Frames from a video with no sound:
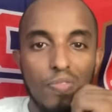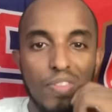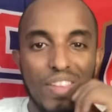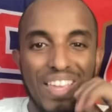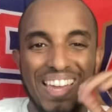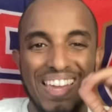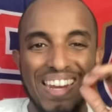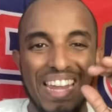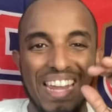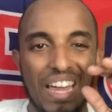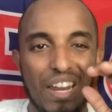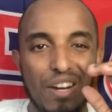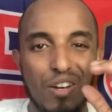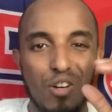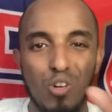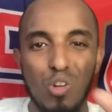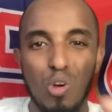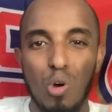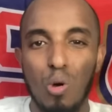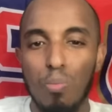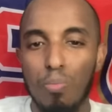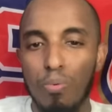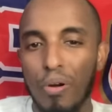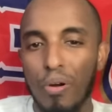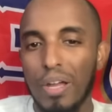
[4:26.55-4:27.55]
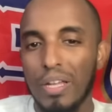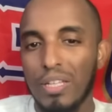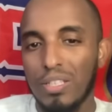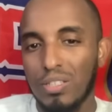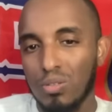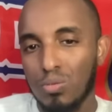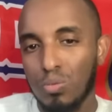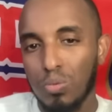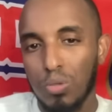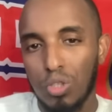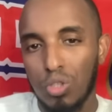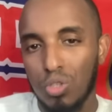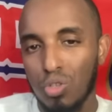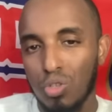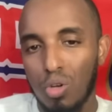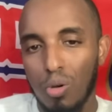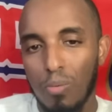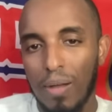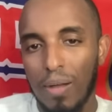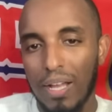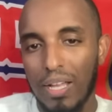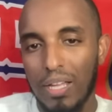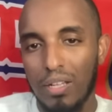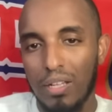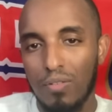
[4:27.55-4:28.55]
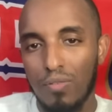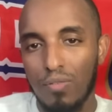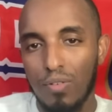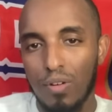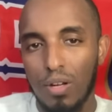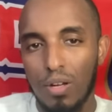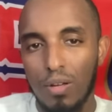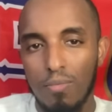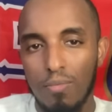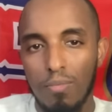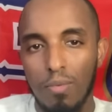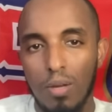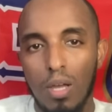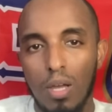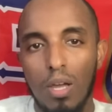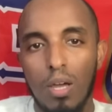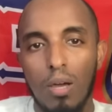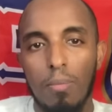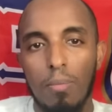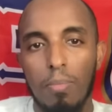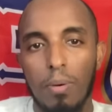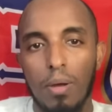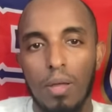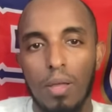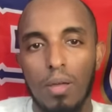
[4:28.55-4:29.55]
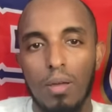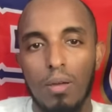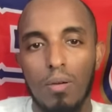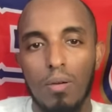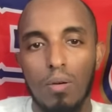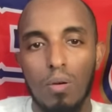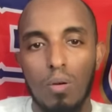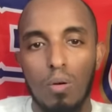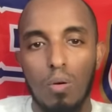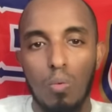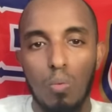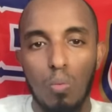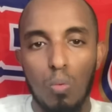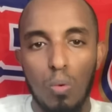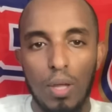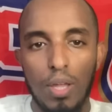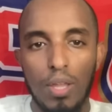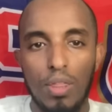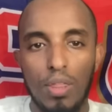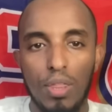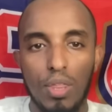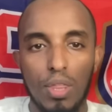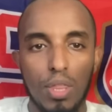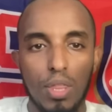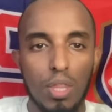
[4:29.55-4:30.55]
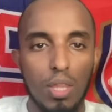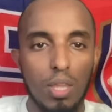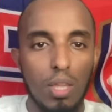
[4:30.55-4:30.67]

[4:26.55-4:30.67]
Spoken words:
and at no price we should go back in for him. But with